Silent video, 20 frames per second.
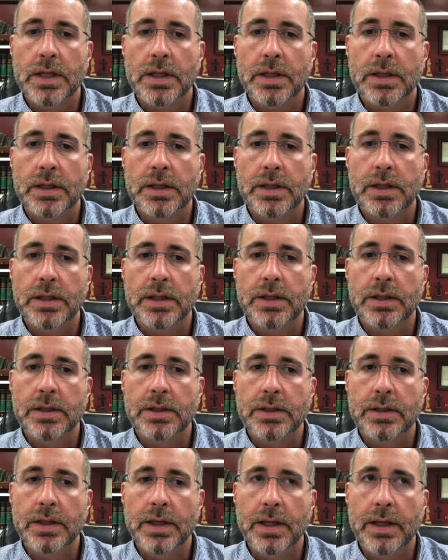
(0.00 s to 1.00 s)

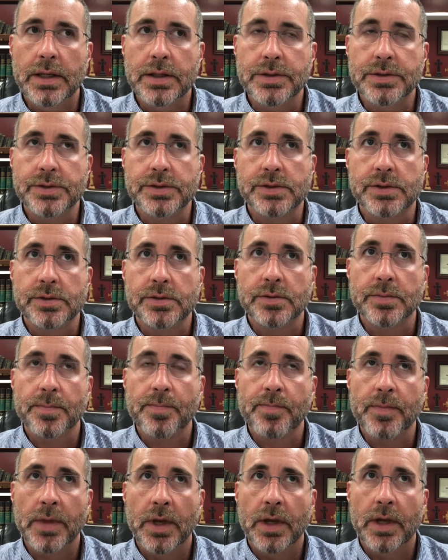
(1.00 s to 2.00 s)
it has
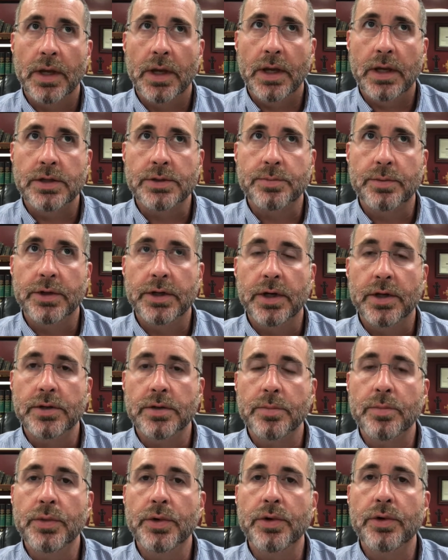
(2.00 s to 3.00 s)
begun to
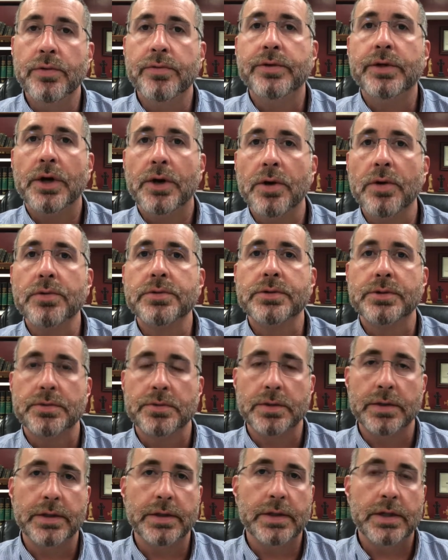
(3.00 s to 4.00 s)
move
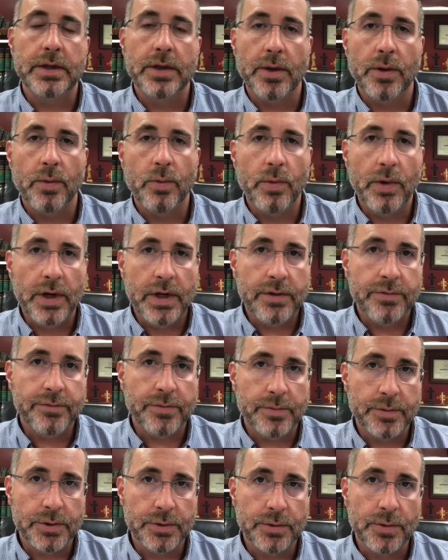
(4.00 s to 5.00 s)
culturally away
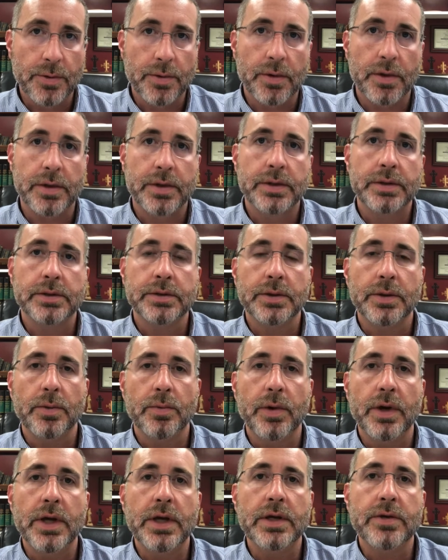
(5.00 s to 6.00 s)
from the Lord,
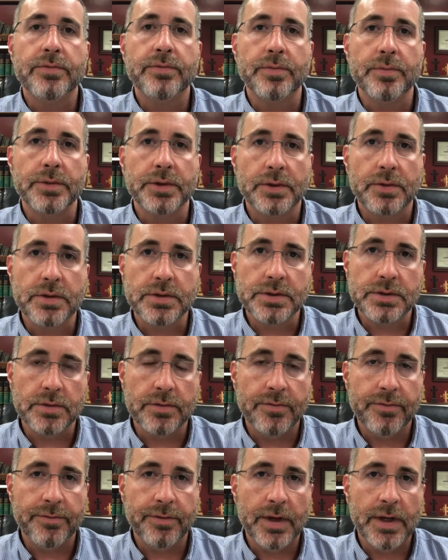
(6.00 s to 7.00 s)
away from the Christian
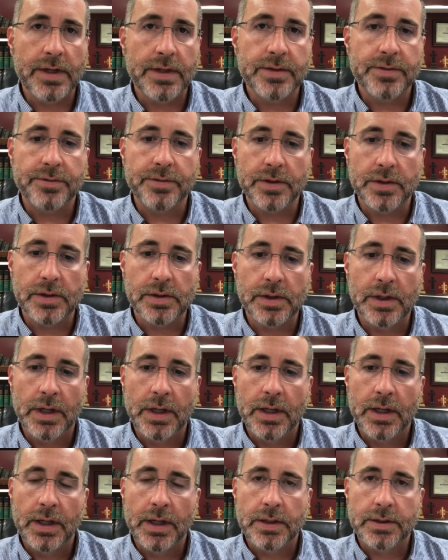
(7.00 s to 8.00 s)
faith
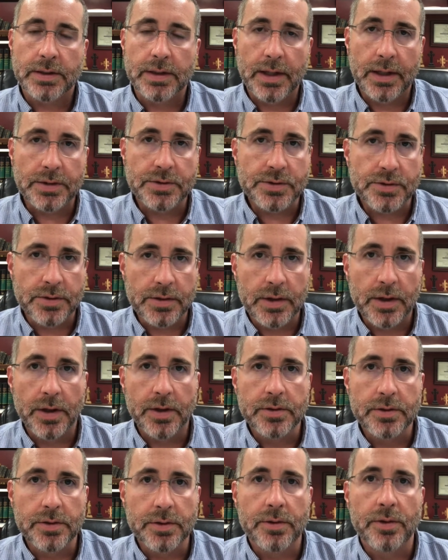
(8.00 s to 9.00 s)
that actually
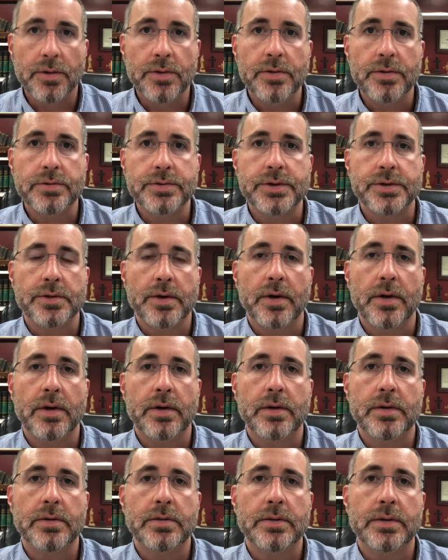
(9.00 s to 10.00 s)
undergirds
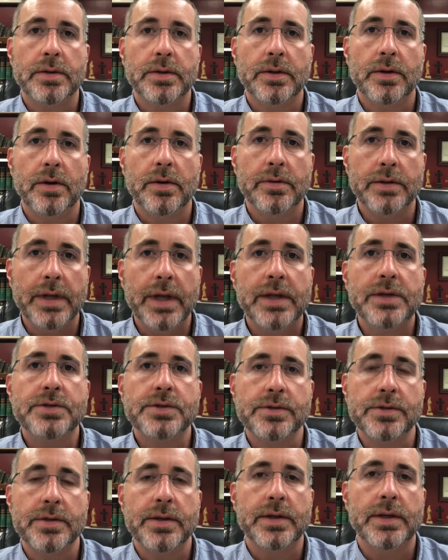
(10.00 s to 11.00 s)
our
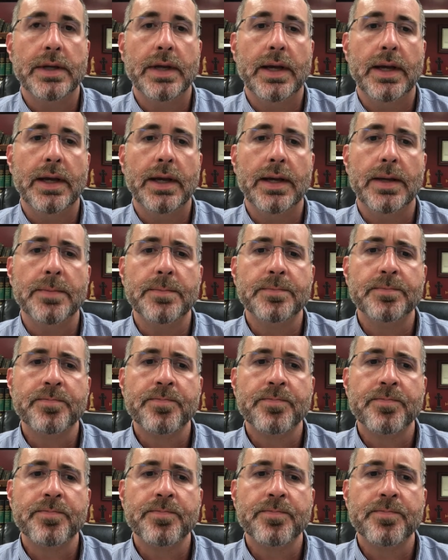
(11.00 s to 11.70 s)
nation, and